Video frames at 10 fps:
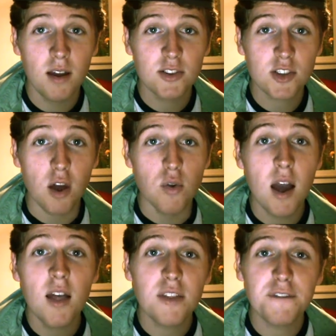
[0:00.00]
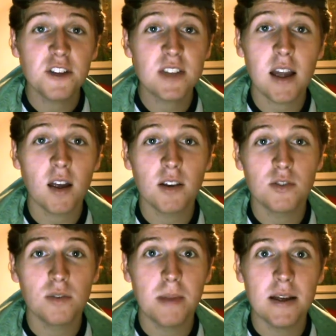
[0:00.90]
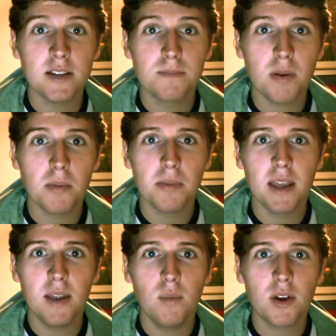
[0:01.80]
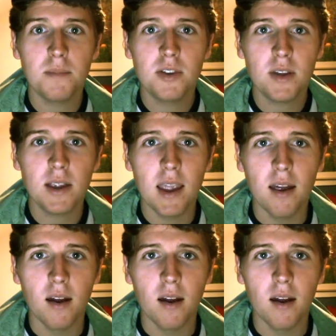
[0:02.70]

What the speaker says: So, the first thing I could talk about is probably what I'm doing here.